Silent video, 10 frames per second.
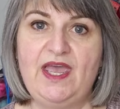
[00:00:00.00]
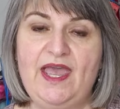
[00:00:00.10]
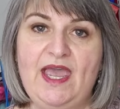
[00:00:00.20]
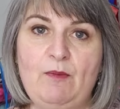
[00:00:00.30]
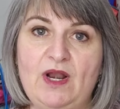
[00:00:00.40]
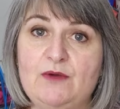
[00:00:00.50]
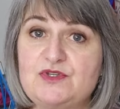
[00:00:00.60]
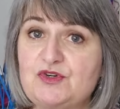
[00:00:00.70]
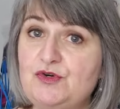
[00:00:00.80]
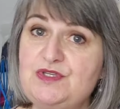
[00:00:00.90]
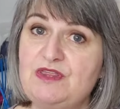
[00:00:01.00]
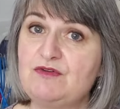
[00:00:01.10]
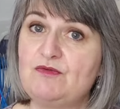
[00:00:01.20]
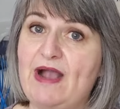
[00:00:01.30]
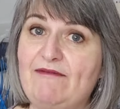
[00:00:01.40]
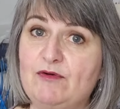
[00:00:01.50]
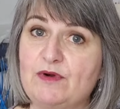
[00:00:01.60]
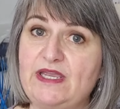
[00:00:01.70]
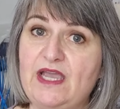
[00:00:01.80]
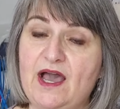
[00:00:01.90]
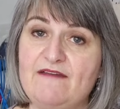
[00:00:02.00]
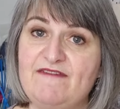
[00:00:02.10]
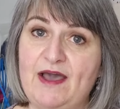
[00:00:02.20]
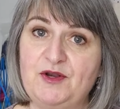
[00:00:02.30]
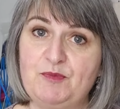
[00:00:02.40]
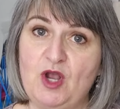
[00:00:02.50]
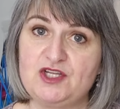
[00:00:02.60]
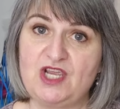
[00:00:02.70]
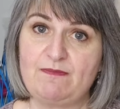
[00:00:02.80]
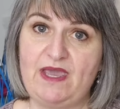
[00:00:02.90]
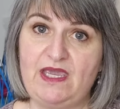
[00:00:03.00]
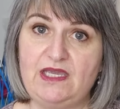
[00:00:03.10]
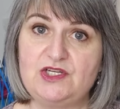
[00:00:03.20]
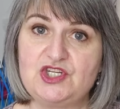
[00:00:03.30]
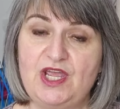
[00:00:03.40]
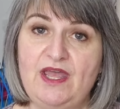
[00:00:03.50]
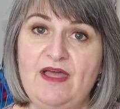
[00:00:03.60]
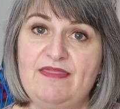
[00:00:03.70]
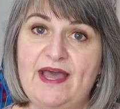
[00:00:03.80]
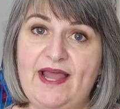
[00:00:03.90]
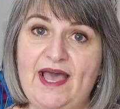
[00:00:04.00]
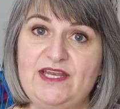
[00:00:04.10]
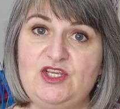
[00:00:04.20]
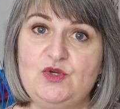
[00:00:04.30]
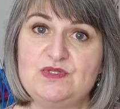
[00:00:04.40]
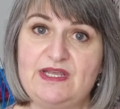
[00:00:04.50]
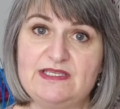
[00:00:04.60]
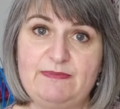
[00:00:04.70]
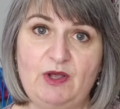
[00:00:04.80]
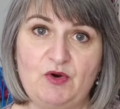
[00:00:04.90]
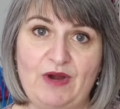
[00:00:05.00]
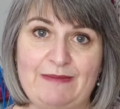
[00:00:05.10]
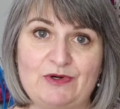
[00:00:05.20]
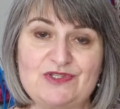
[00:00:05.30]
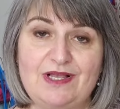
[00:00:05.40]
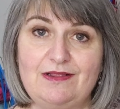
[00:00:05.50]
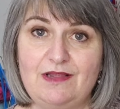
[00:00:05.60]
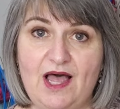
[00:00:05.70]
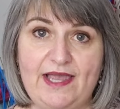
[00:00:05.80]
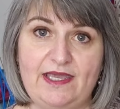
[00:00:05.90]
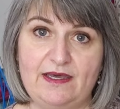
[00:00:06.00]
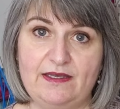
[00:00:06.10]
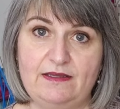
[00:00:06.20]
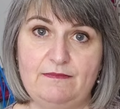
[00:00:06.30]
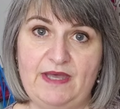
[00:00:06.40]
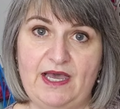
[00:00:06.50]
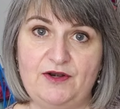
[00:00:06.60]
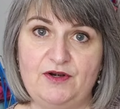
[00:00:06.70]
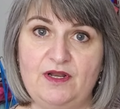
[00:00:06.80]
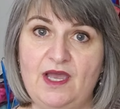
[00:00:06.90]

And when I was cruising through Ravelry, I found a project page that had used Isabell Kraemer's Laya pattern,